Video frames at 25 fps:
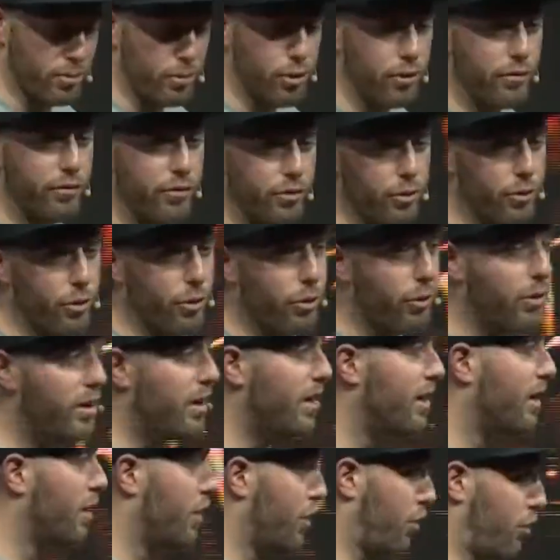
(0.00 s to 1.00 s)
you move through
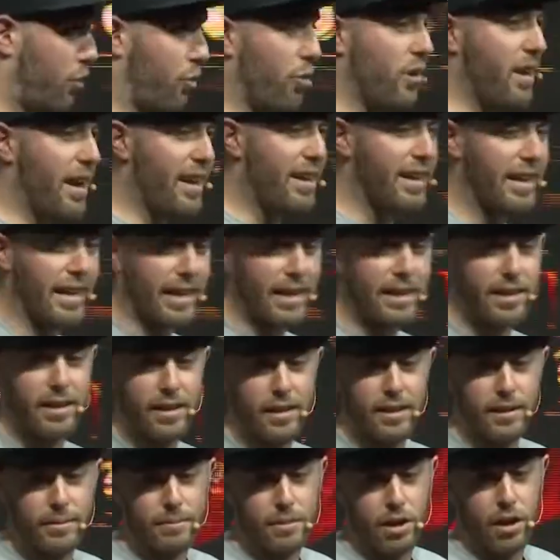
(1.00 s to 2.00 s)
creating
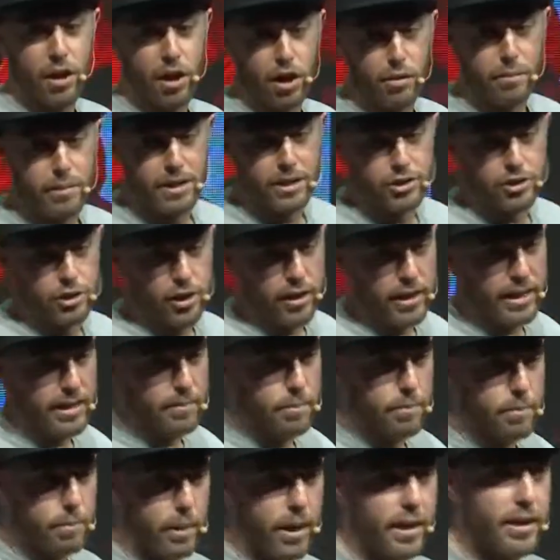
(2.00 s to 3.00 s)
on Midjourney.
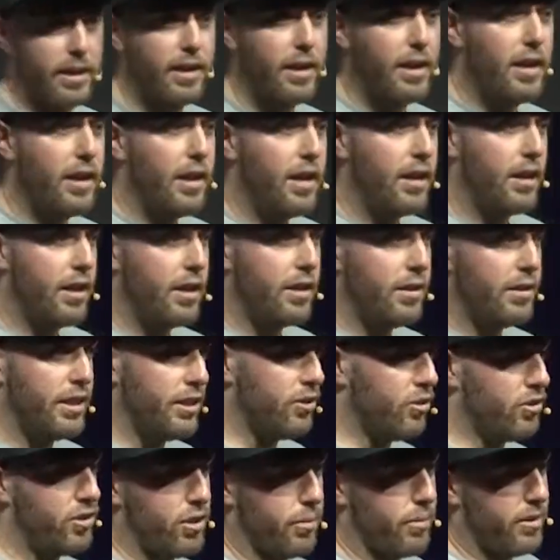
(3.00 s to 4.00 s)
But
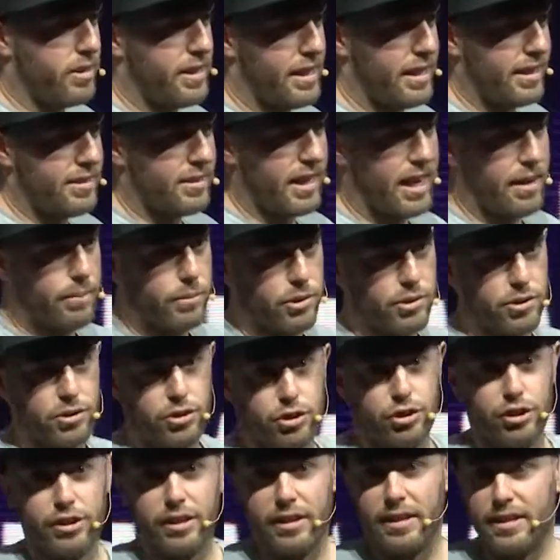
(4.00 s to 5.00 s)
these are some of the examples
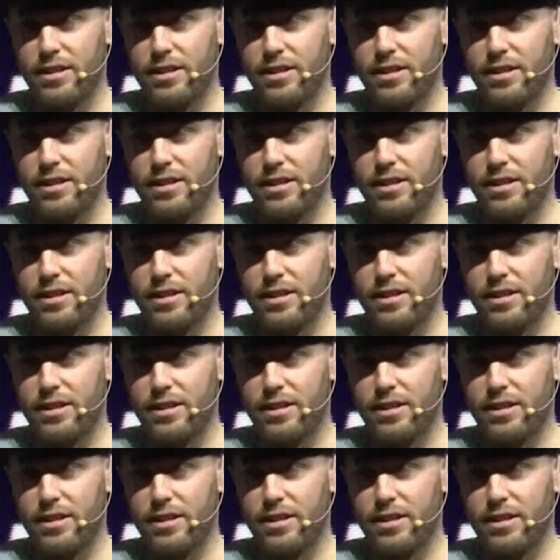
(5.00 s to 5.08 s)
that you can